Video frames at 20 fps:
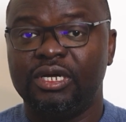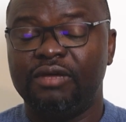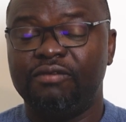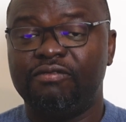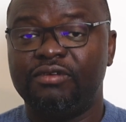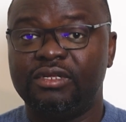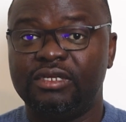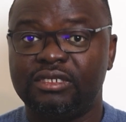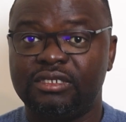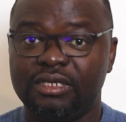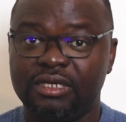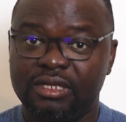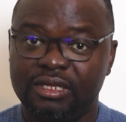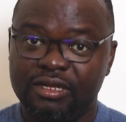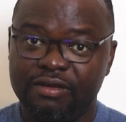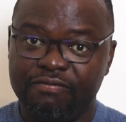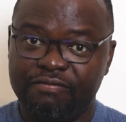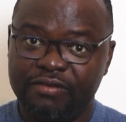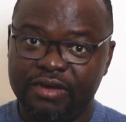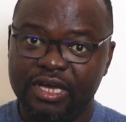If it is
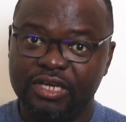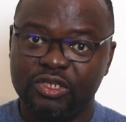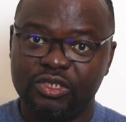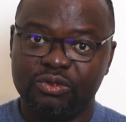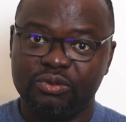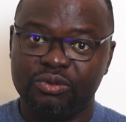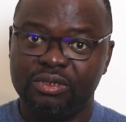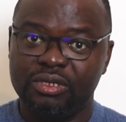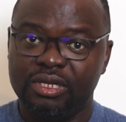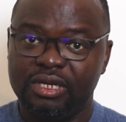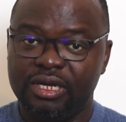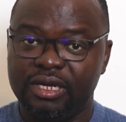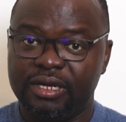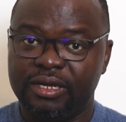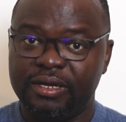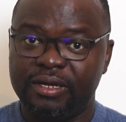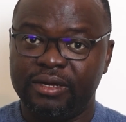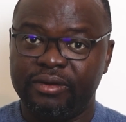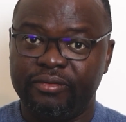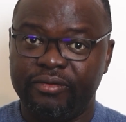in the first
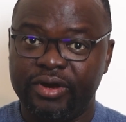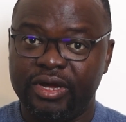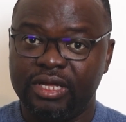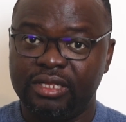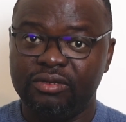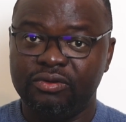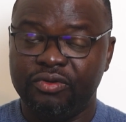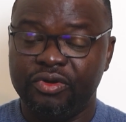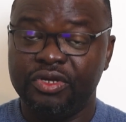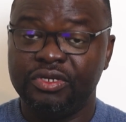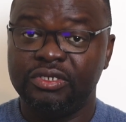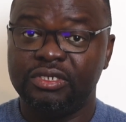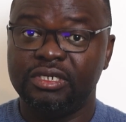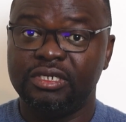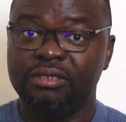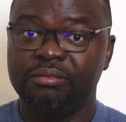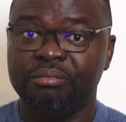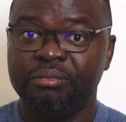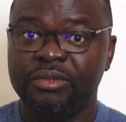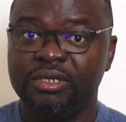red range,
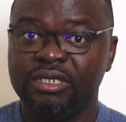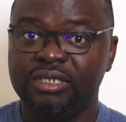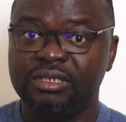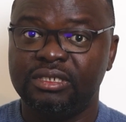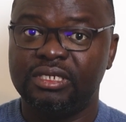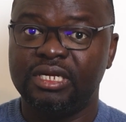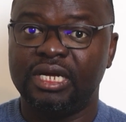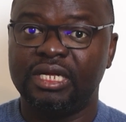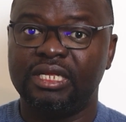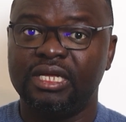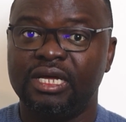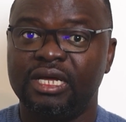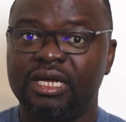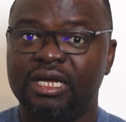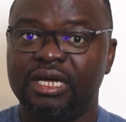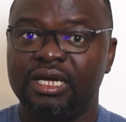it means that